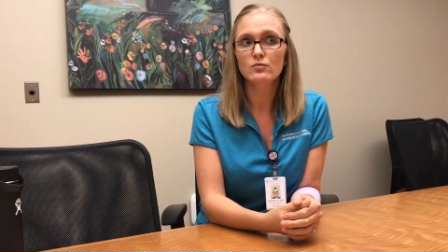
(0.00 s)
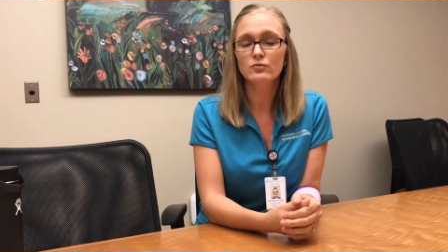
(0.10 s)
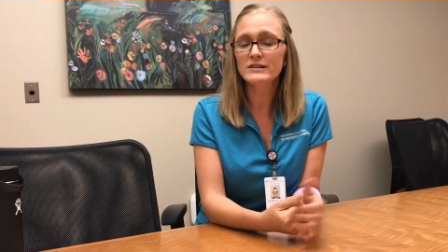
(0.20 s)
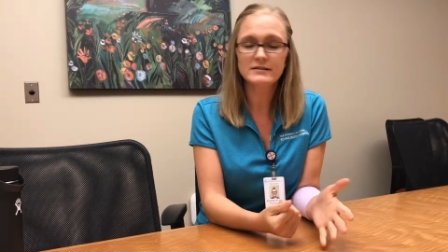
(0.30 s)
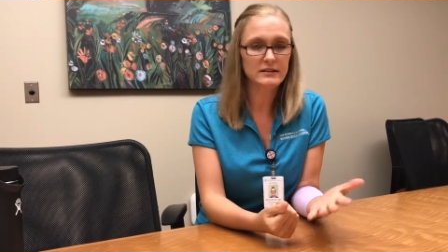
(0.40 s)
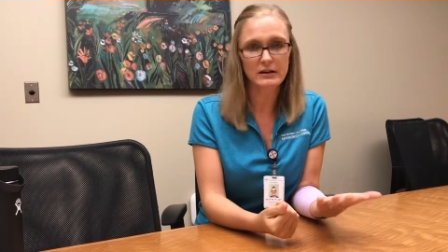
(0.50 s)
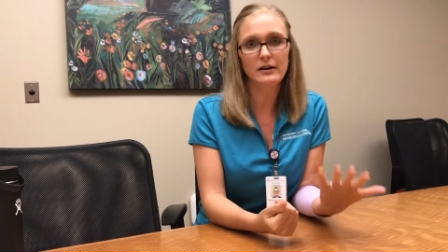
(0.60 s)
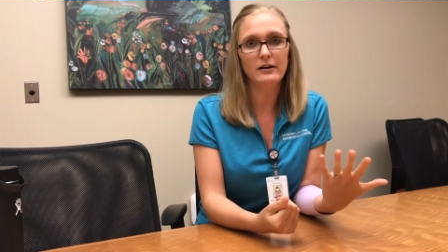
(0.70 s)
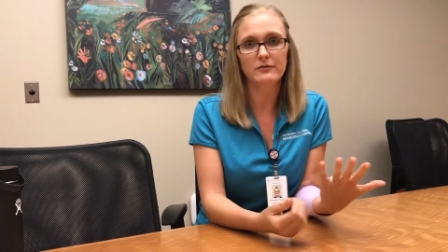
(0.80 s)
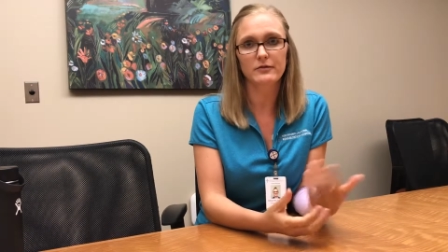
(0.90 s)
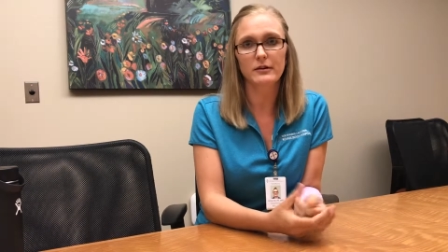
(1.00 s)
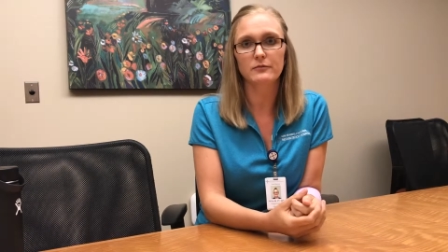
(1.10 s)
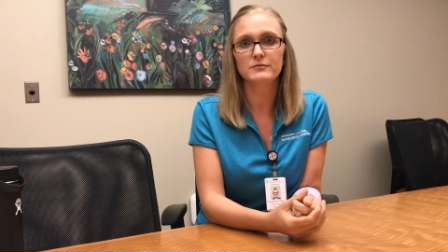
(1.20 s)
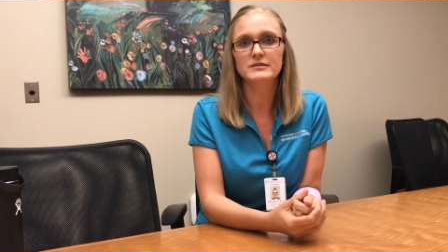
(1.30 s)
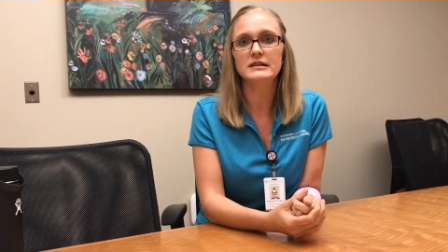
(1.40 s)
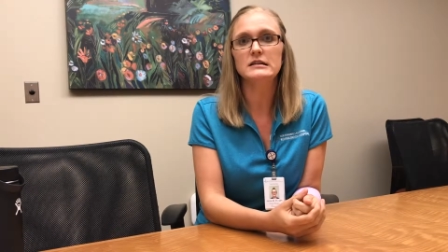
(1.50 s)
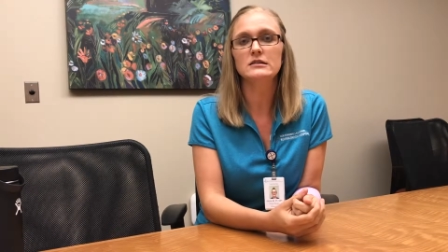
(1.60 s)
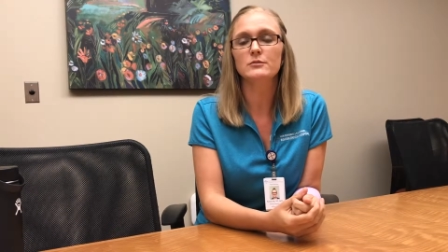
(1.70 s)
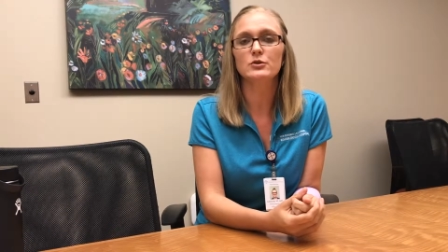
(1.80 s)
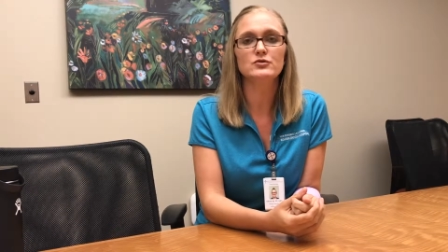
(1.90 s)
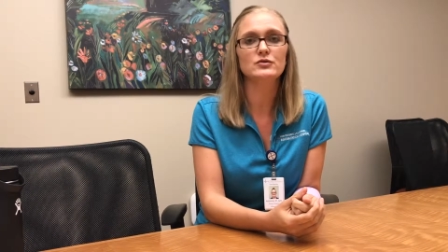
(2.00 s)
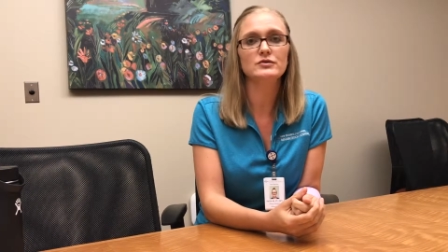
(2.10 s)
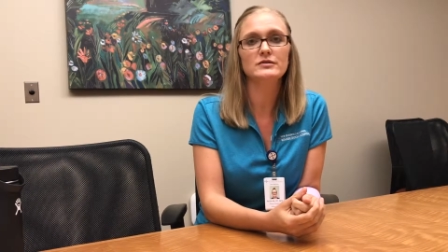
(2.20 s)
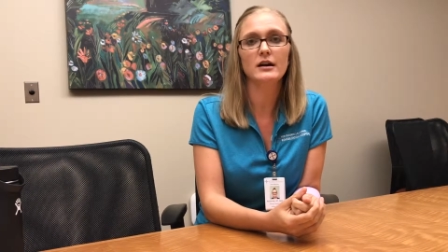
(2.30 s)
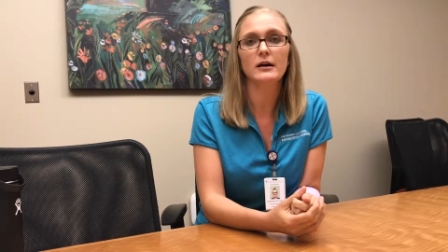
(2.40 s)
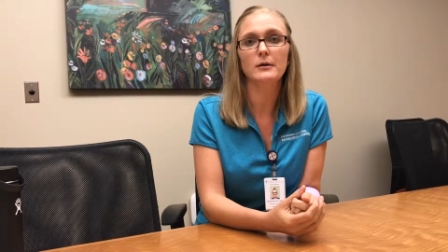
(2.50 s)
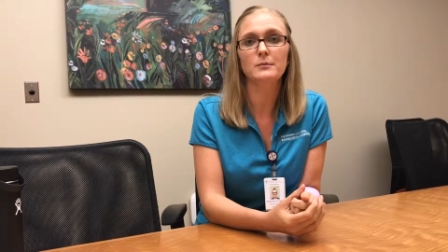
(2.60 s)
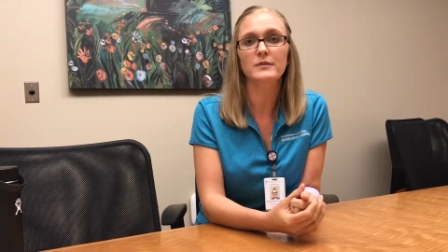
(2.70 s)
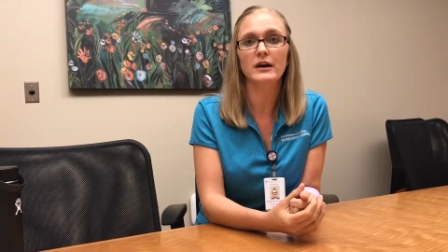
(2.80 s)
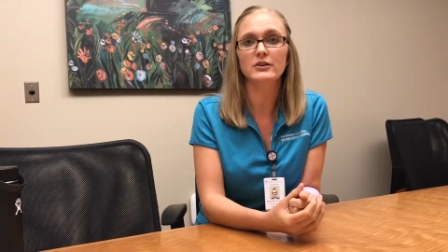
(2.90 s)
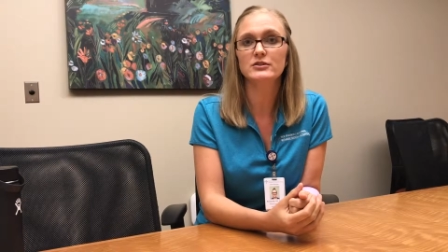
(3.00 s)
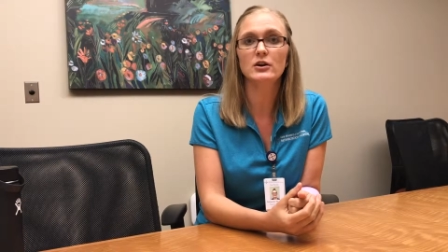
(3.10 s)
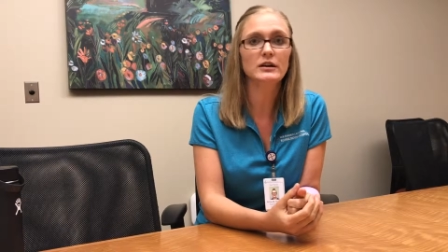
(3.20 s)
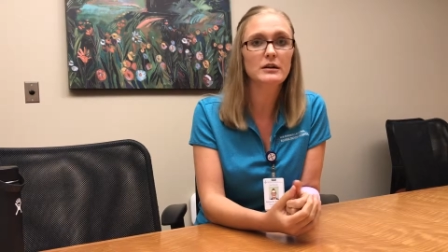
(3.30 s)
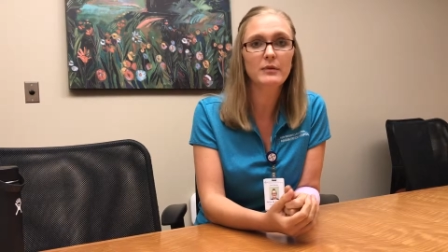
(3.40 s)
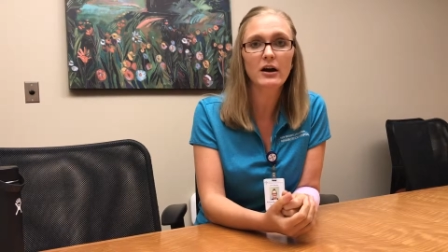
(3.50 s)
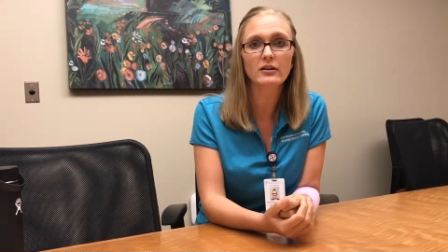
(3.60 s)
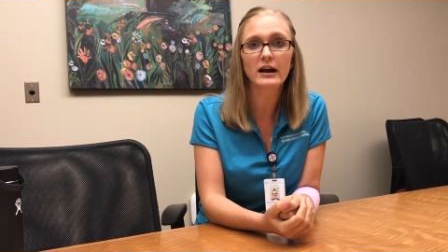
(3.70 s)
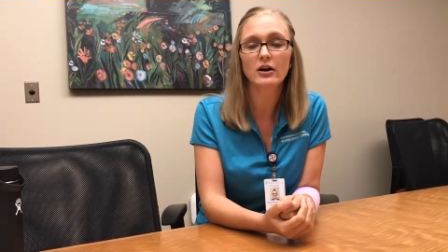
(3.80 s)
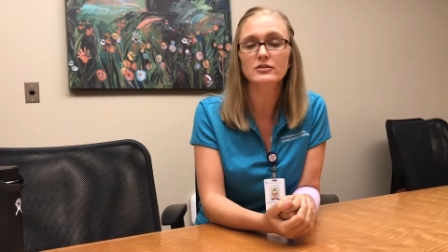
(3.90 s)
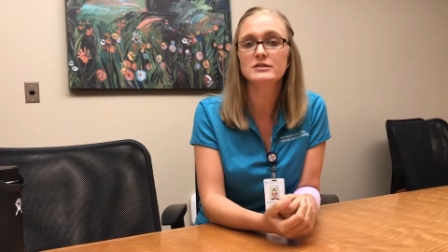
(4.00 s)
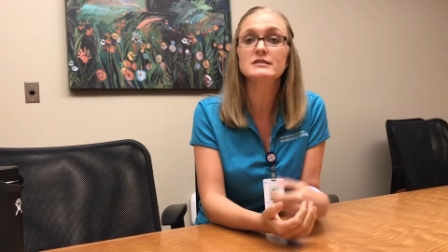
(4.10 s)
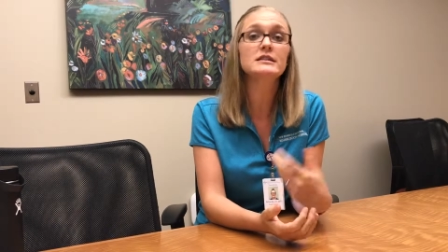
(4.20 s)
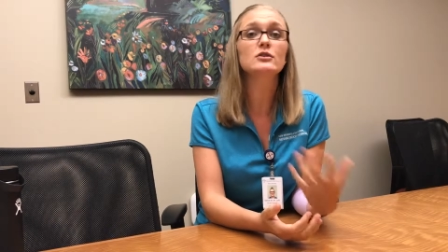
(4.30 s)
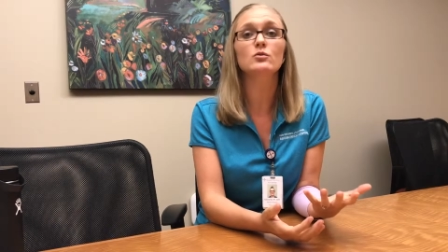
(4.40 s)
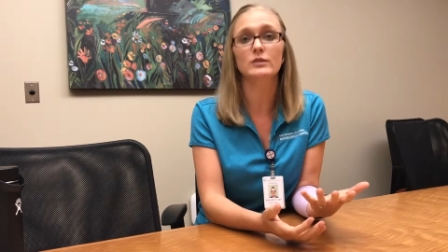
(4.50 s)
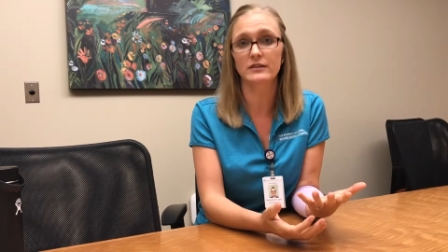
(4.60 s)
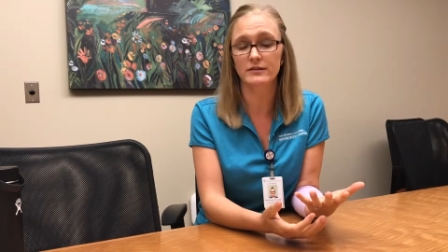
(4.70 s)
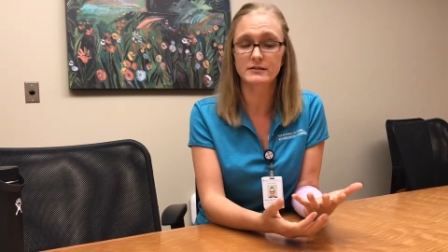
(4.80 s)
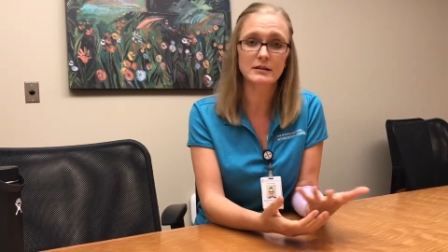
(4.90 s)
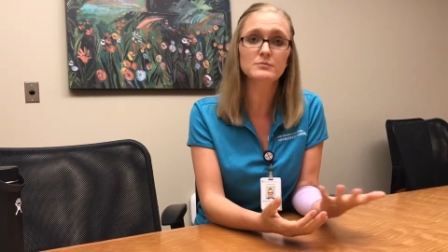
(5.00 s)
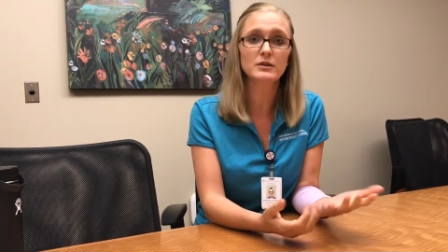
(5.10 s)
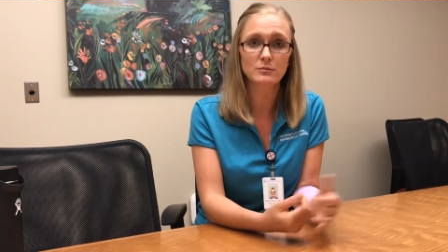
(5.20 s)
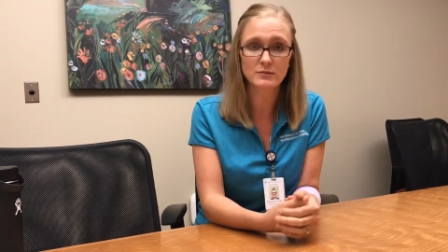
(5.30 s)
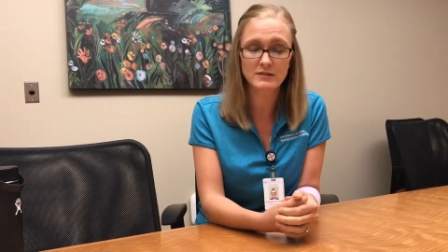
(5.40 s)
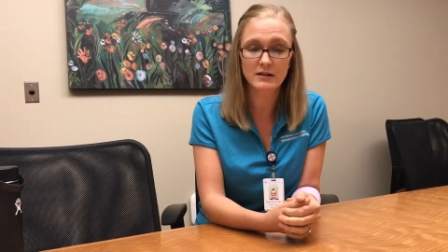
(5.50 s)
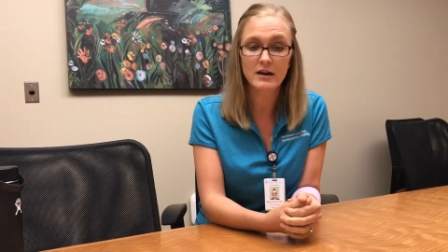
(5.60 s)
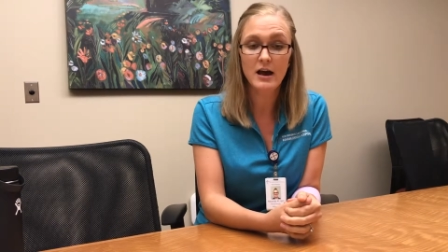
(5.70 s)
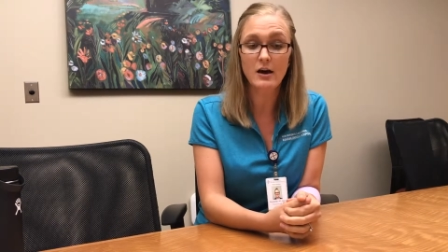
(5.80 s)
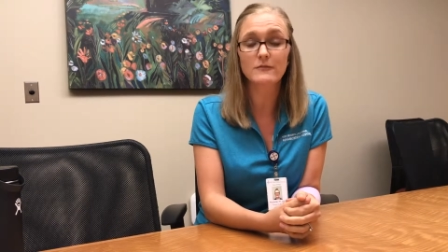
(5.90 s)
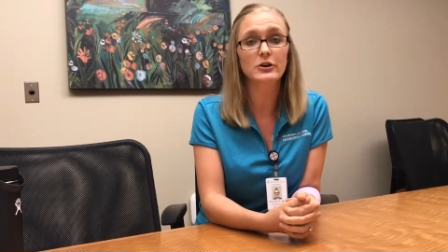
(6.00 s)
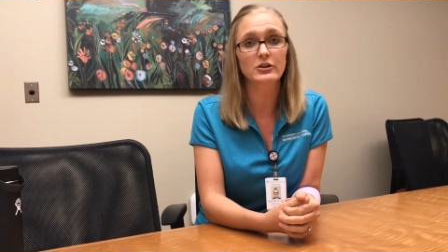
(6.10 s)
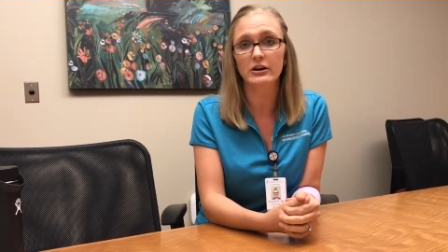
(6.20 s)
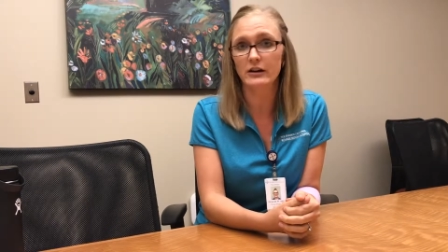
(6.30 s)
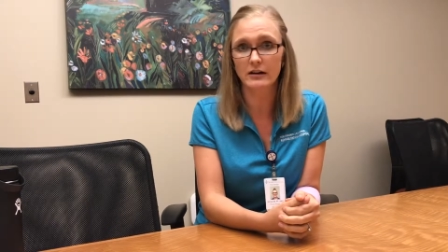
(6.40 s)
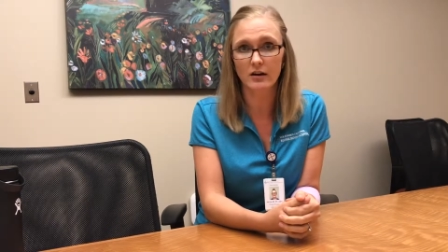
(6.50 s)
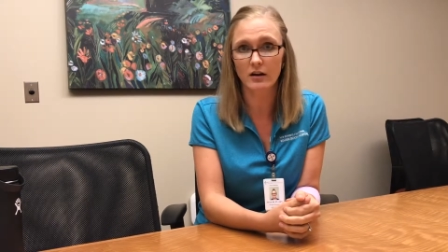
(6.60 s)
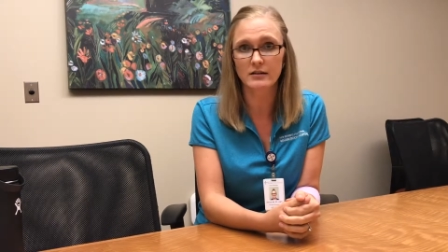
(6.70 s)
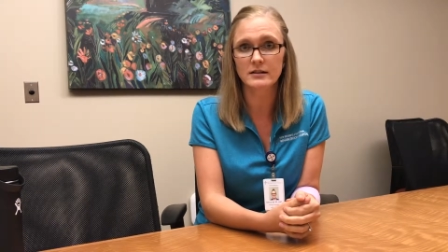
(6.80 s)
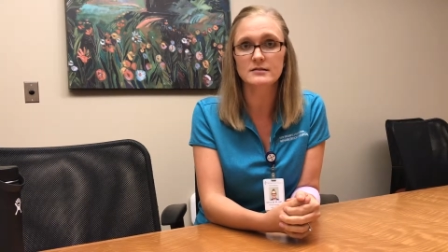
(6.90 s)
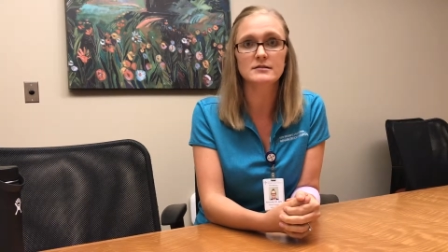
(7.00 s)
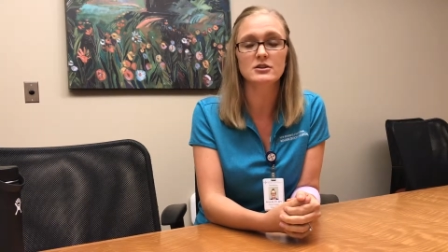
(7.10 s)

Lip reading: Recently, I've seen commercials that are talking about how to deal with the symptoms of urinary incontinence,